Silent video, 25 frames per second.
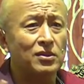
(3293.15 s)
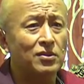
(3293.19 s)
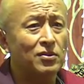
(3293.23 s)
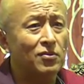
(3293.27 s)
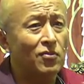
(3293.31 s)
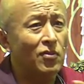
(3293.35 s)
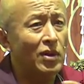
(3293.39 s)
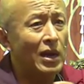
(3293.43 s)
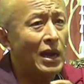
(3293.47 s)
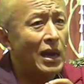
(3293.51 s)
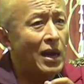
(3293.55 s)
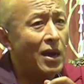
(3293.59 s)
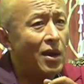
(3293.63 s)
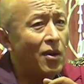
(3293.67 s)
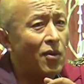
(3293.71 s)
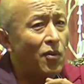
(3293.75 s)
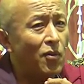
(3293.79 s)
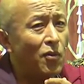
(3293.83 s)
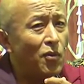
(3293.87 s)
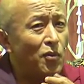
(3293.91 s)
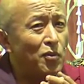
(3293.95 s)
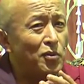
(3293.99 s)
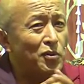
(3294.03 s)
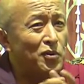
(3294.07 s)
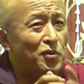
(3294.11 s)

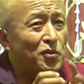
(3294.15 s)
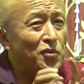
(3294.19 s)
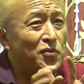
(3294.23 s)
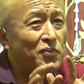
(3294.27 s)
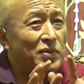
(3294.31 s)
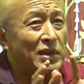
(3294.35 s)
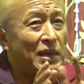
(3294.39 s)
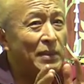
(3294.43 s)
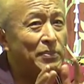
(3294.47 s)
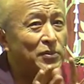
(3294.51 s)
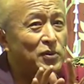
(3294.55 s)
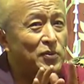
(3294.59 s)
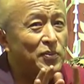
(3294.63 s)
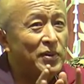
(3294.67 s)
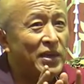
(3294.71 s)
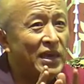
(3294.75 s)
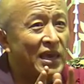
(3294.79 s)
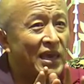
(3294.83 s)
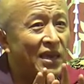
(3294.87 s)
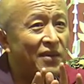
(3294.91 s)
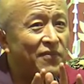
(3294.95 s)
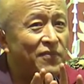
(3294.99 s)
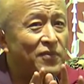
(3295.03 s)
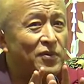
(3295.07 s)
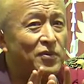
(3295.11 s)
Wow, you know, we have to be
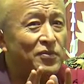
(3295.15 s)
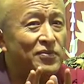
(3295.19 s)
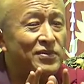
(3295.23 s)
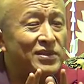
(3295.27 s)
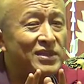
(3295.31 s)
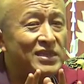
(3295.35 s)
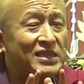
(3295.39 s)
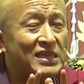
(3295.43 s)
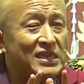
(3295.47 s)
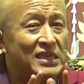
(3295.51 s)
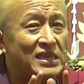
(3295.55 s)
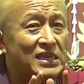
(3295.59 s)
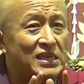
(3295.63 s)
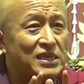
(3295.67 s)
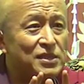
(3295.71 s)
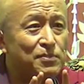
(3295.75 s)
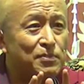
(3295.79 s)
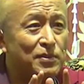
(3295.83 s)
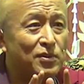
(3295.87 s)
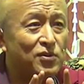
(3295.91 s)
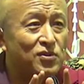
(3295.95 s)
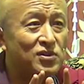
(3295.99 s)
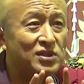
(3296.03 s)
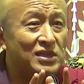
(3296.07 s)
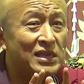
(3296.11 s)
careful with this
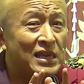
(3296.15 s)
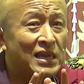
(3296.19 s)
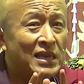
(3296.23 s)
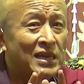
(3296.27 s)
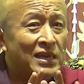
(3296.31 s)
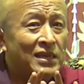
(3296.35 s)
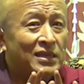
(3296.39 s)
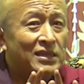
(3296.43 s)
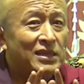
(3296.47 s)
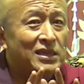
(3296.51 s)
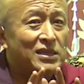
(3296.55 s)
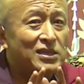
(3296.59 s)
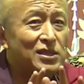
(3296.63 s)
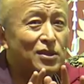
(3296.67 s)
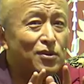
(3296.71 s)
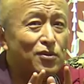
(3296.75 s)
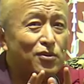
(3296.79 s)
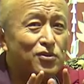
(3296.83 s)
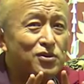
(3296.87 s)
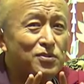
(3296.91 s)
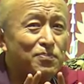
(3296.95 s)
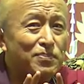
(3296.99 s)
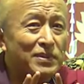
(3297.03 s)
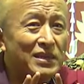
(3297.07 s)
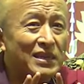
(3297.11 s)
because this
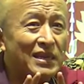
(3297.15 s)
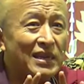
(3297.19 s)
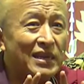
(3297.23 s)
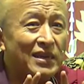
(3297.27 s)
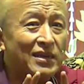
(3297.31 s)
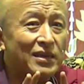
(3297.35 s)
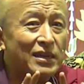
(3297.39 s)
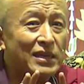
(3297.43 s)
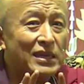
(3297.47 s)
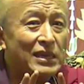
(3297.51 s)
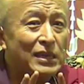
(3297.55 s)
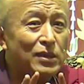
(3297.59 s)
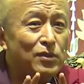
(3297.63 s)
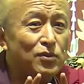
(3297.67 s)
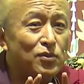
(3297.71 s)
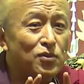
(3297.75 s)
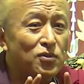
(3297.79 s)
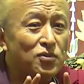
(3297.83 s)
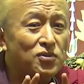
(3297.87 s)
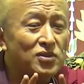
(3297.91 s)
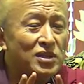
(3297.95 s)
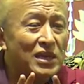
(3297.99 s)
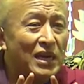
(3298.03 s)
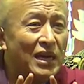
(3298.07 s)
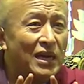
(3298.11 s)
looks a bit like a
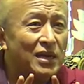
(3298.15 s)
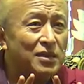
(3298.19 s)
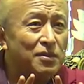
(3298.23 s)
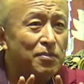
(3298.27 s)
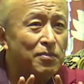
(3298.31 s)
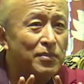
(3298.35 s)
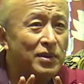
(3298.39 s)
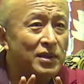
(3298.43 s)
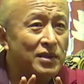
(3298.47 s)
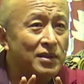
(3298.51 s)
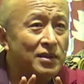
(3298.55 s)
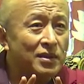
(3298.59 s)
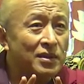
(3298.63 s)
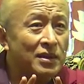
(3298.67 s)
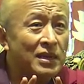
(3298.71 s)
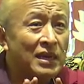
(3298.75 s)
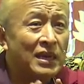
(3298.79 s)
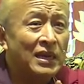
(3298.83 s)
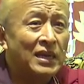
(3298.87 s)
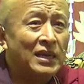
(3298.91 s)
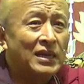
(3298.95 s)
Hindu's Atman.